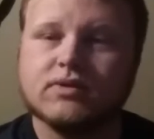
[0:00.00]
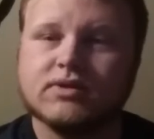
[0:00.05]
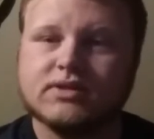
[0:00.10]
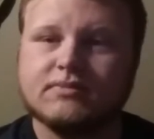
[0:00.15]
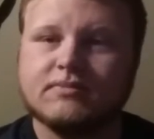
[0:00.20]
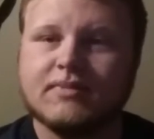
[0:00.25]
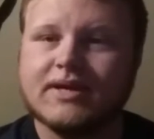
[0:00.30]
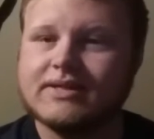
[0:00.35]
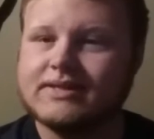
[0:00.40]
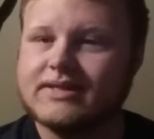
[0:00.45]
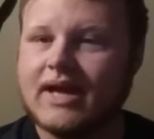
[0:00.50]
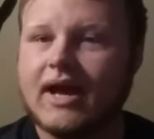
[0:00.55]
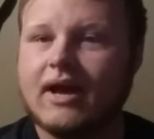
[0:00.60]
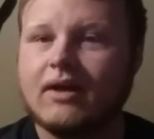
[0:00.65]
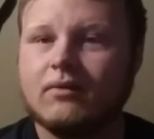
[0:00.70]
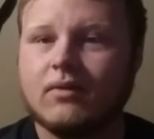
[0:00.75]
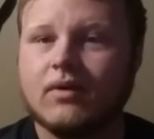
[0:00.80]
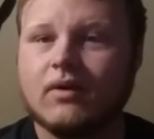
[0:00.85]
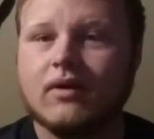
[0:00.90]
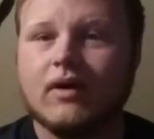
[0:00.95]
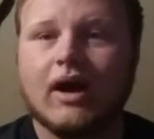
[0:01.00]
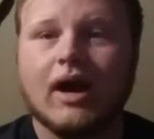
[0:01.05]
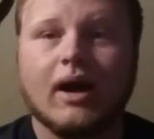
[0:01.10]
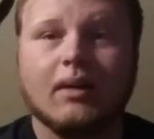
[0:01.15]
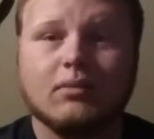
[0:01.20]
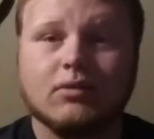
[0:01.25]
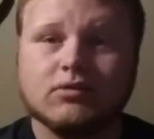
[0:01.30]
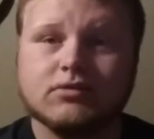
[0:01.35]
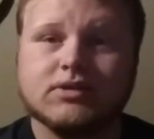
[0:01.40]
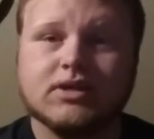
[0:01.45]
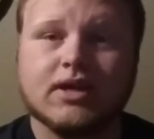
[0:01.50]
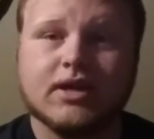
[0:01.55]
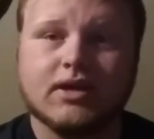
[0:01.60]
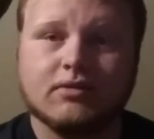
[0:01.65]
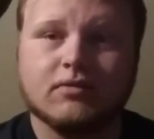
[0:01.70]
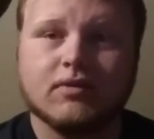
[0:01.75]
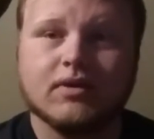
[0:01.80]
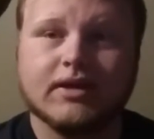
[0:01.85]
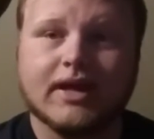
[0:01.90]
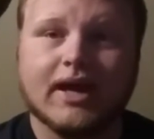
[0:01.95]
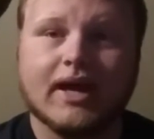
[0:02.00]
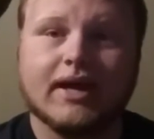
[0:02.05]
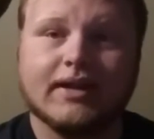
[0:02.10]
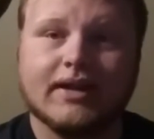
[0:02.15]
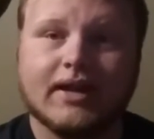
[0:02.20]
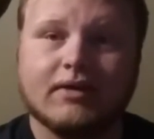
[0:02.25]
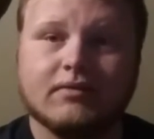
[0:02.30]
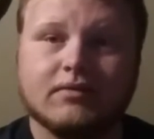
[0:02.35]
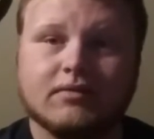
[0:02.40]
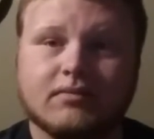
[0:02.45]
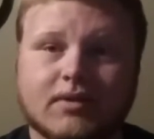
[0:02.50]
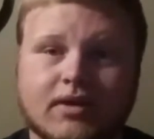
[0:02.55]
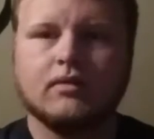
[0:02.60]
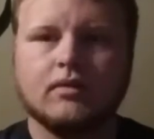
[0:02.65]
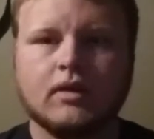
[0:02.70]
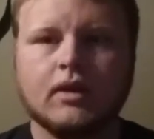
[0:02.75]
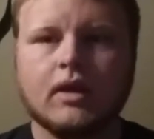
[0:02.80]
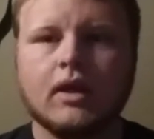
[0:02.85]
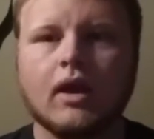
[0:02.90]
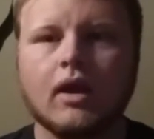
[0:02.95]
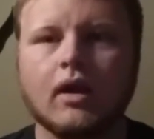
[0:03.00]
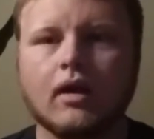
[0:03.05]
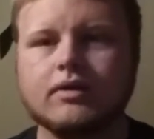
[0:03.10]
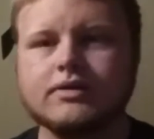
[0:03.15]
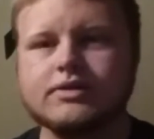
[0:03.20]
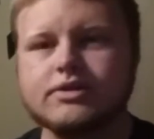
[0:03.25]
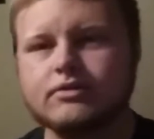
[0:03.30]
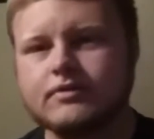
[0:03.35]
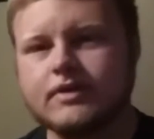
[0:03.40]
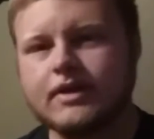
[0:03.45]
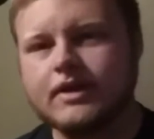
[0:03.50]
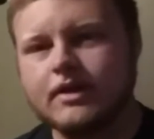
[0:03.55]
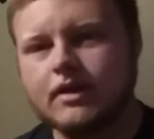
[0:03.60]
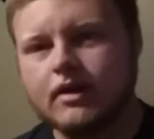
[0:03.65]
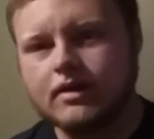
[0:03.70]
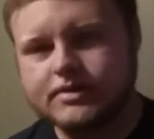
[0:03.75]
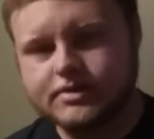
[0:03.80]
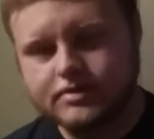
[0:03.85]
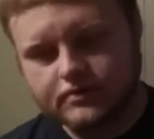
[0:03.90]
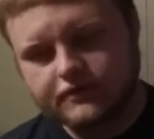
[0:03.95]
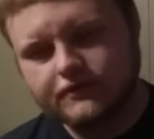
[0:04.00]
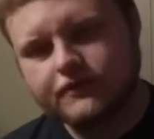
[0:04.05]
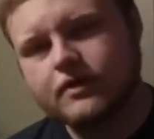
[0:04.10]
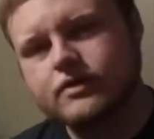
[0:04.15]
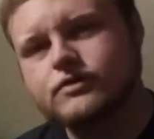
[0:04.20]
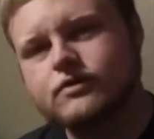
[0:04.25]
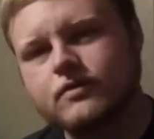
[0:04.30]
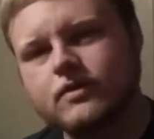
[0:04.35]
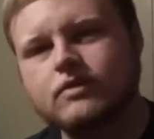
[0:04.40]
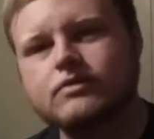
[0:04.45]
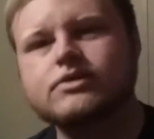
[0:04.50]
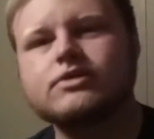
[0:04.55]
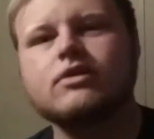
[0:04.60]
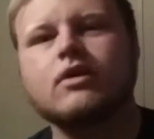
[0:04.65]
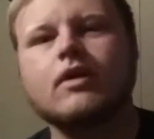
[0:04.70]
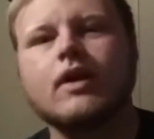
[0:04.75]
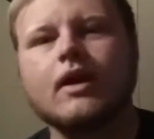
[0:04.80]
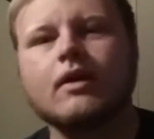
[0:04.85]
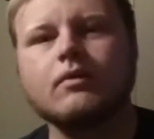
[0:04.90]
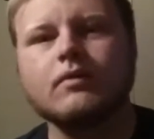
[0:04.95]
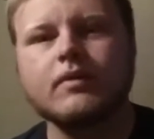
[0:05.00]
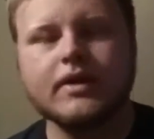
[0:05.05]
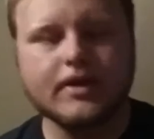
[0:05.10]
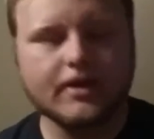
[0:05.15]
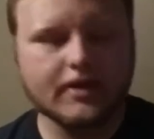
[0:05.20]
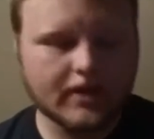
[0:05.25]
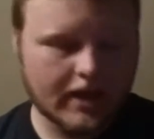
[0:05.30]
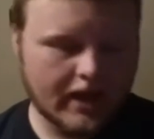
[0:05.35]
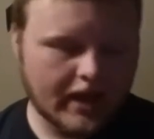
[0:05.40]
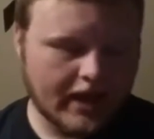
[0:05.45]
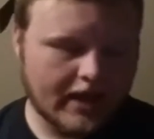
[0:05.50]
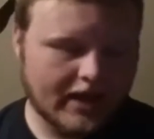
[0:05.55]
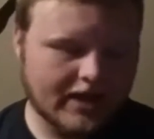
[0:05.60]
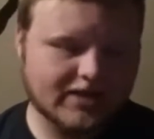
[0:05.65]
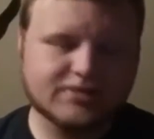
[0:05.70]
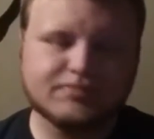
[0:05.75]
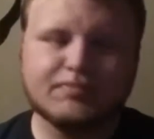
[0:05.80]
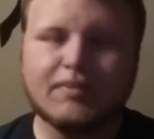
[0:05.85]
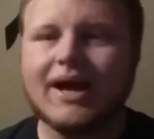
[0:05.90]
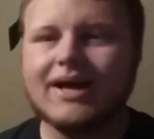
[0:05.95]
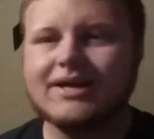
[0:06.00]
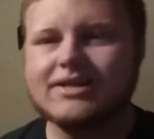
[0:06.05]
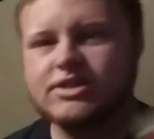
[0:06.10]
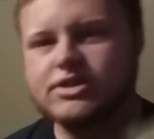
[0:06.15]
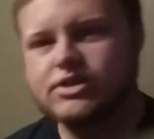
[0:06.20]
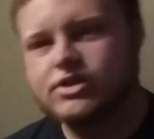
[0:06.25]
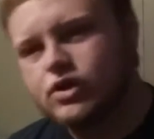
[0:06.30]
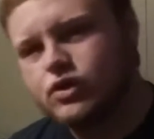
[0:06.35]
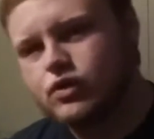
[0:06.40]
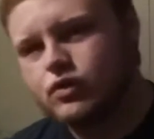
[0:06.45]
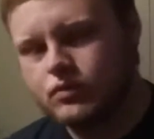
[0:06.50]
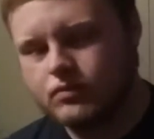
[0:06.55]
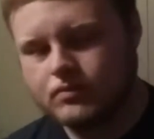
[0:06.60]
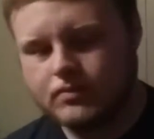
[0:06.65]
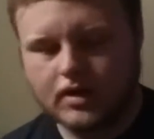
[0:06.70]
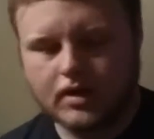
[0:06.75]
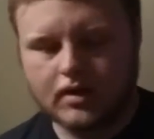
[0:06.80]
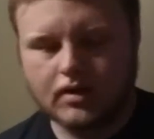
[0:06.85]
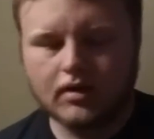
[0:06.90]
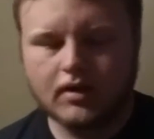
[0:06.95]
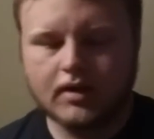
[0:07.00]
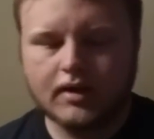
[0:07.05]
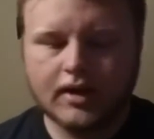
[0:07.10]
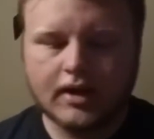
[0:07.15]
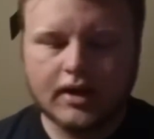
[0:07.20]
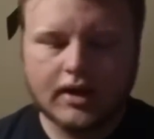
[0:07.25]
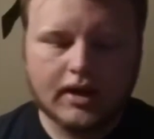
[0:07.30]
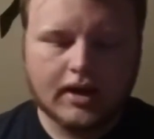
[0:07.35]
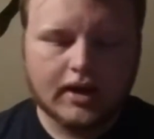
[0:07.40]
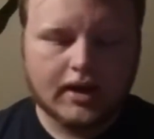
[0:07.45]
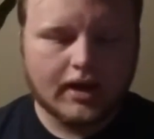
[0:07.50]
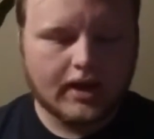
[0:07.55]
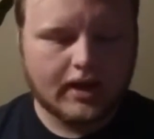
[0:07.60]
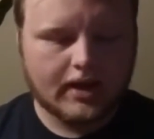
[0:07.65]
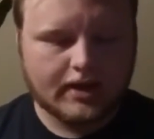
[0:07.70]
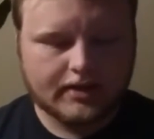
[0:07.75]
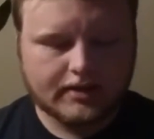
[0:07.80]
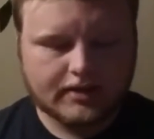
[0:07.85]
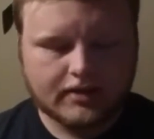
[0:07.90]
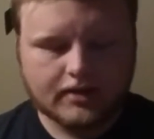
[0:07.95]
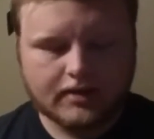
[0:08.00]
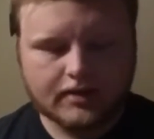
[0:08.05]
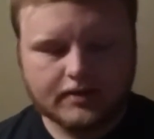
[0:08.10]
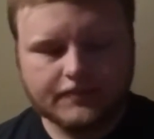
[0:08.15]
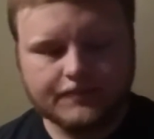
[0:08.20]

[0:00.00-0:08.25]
one's the best kind. Well, I'm going to tell you what kind that would be. Alright, so the first one we're going to start out with is by Zoom. Alright, and